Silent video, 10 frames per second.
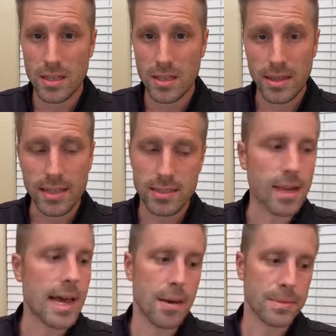that's
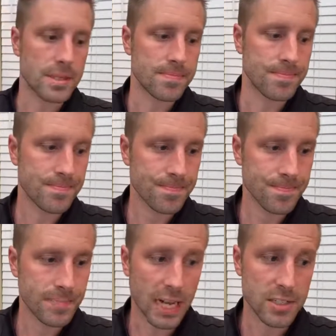not happening.
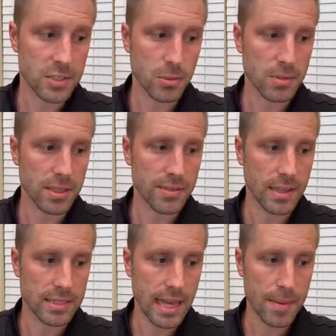I just don't believe that
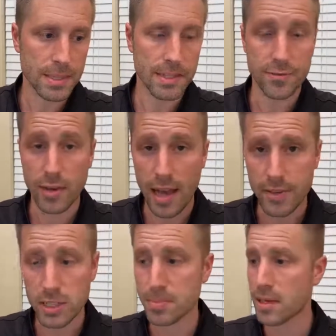that's happening. If you have
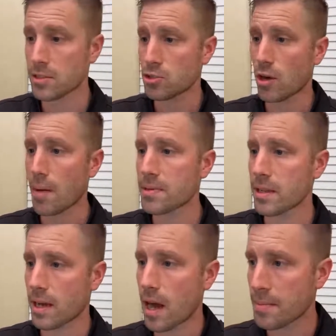experience, drop it in
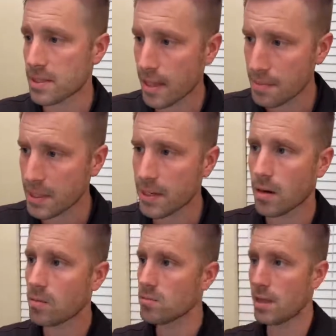the comments. Let me
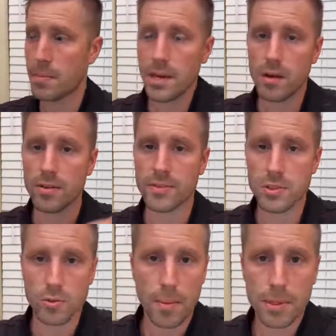know. Let me know if there's
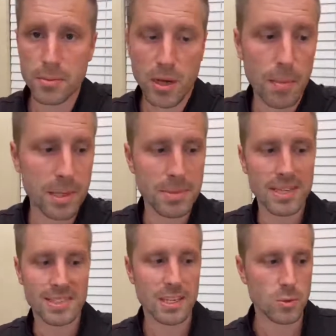a reputable company,
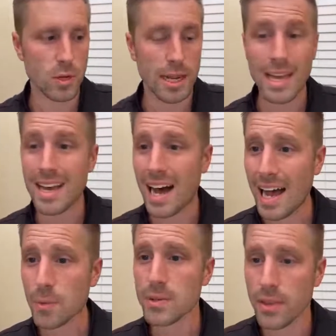because guess what?
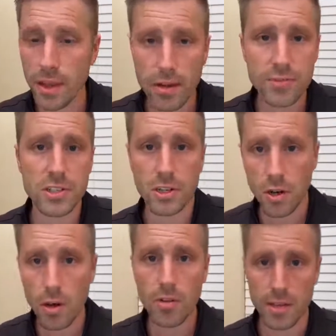I would love to
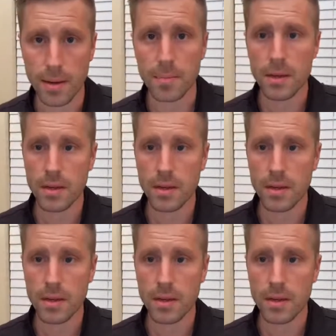call them.